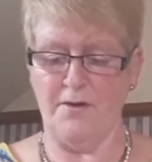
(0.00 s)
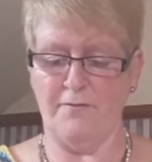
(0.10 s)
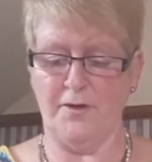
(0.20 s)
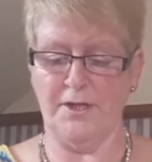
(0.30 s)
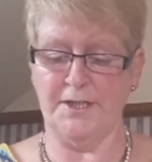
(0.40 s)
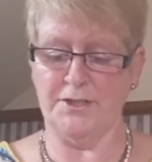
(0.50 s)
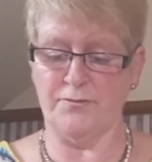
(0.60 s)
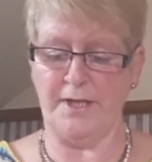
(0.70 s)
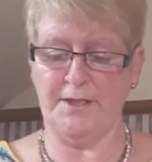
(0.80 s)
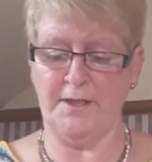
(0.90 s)
for it is
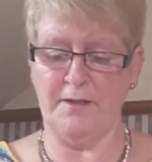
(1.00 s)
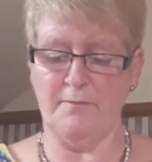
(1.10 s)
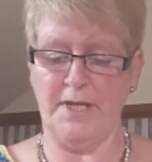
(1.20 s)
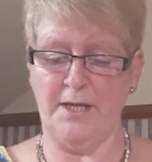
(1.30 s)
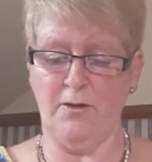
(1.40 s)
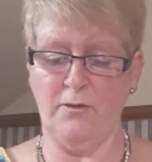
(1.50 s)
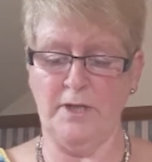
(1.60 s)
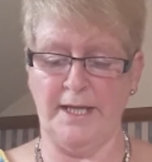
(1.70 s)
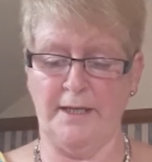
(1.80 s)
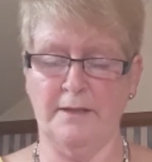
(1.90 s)
written, be
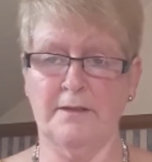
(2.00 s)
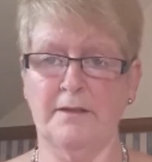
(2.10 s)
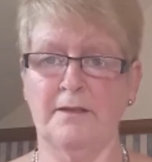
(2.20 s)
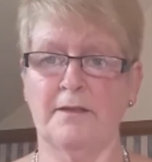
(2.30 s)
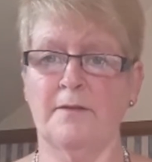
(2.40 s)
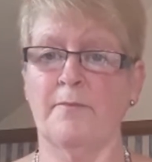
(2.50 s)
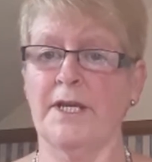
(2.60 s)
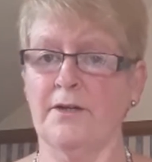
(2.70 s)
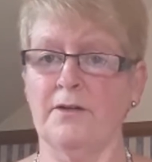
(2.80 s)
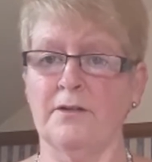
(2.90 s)
holy
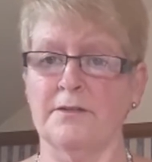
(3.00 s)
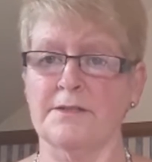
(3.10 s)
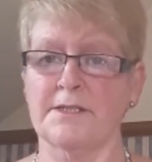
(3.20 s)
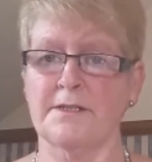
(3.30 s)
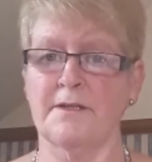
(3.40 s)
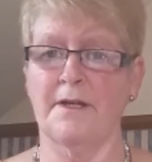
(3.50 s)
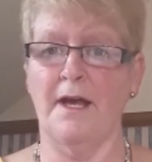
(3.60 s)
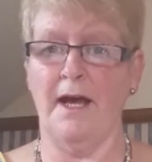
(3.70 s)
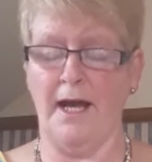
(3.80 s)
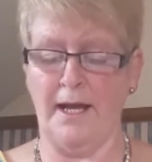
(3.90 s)
because
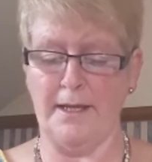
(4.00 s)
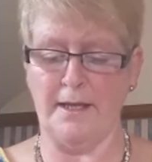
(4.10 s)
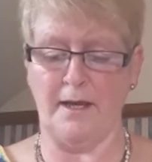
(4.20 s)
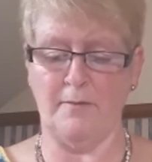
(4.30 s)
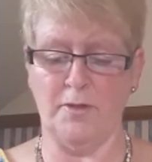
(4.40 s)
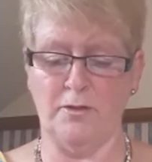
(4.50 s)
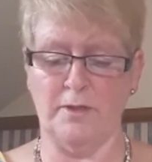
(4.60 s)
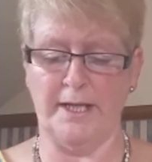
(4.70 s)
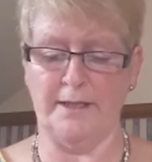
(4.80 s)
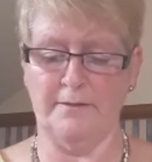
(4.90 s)
I am
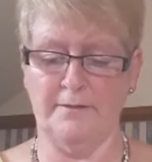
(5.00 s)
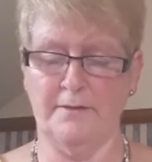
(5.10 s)
holy.